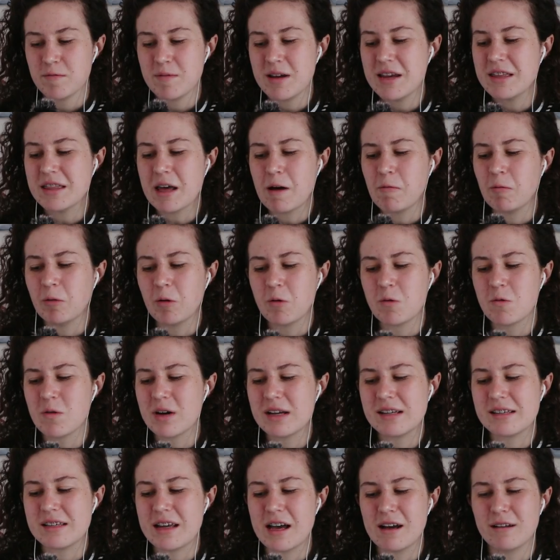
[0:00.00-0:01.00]
For me, that will
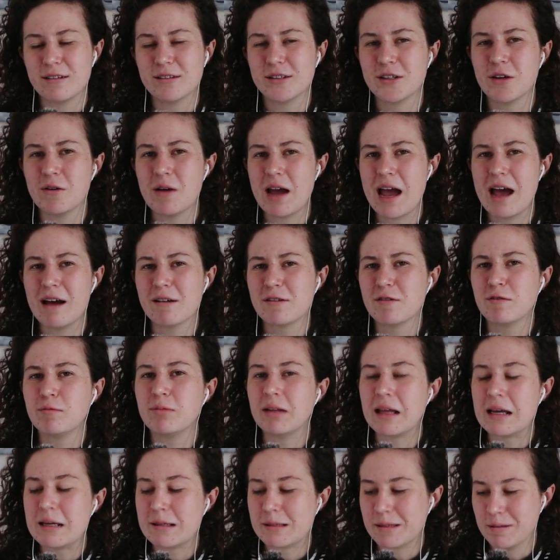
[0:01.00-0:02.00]
always sound so out of
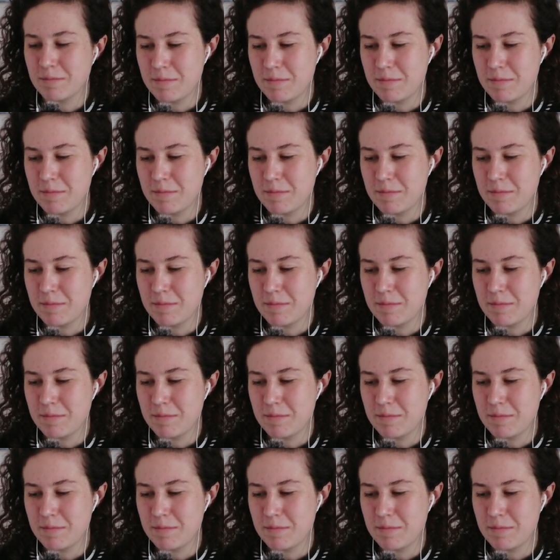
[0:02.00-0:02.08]
place